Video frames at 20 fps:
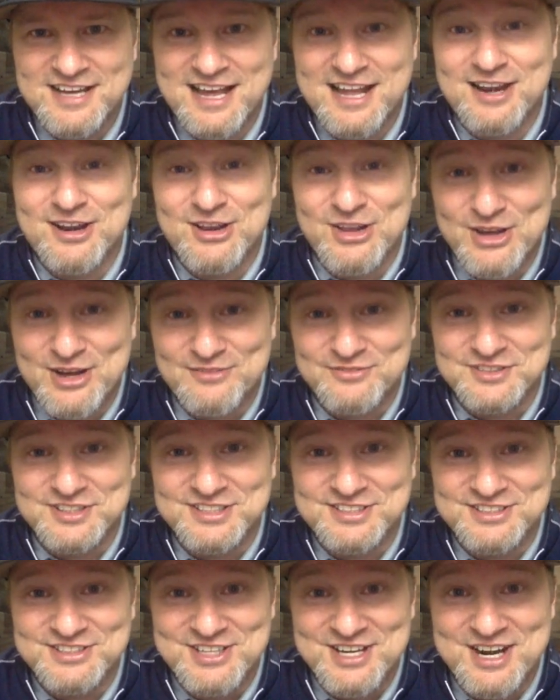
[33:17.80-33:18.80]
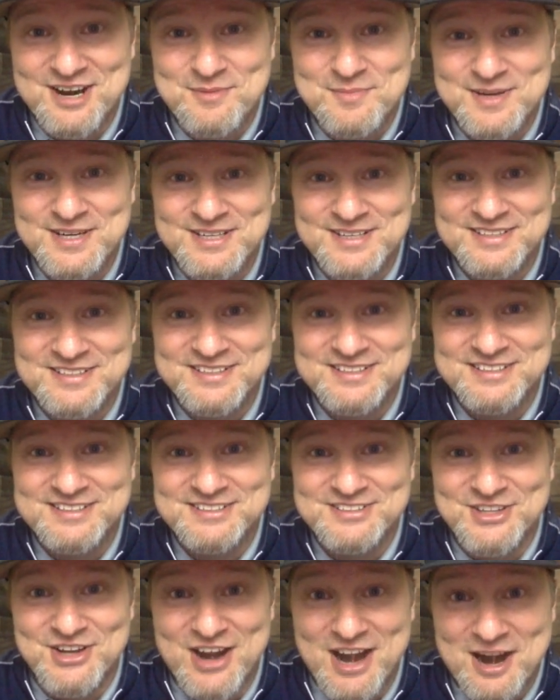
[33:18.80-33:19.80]
I love it. You hear me?
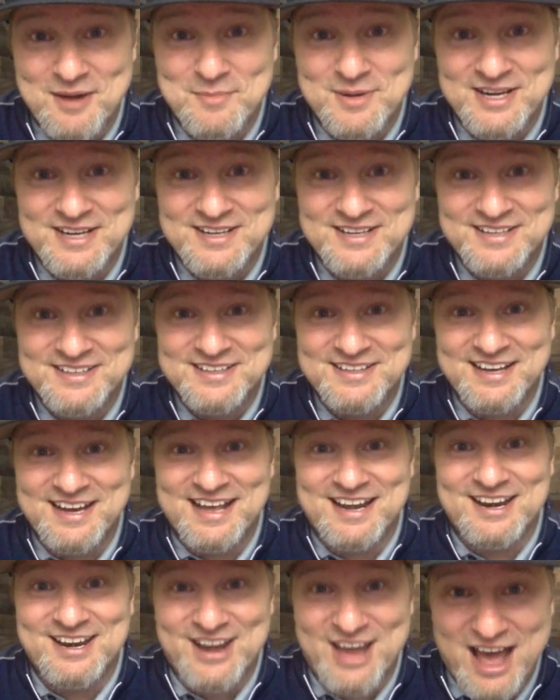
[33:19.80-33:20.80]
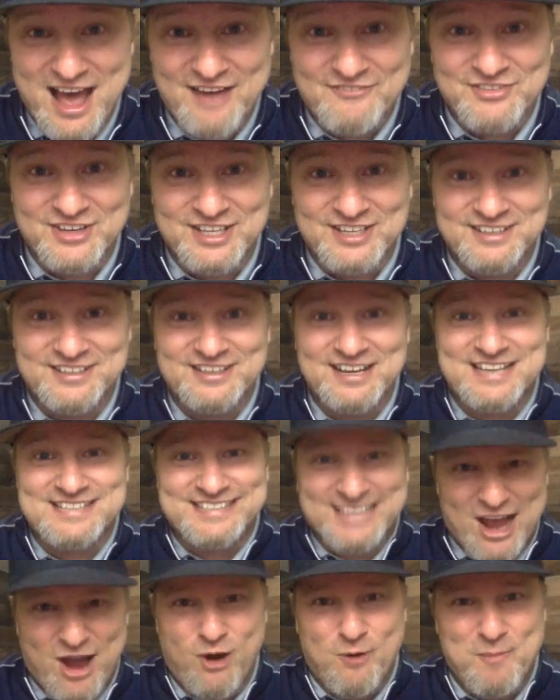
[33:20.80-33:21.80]
You hear me? I love it.
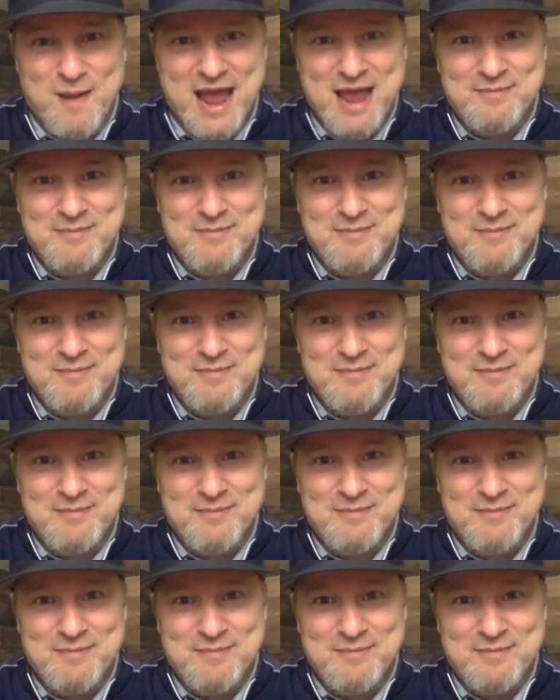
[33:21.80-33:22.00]
Let's go,